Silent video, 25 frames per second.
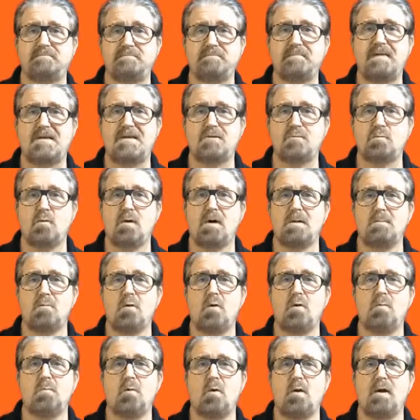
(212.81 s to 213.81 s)
That's one
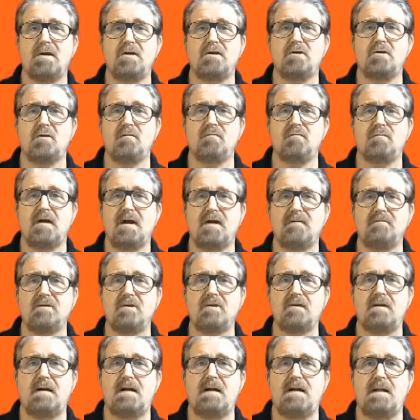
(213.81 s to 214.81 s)
more point in your
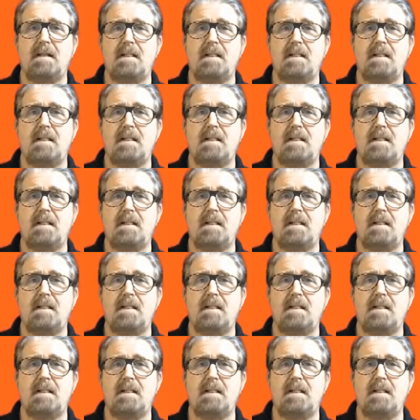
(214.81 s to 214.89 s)
favor.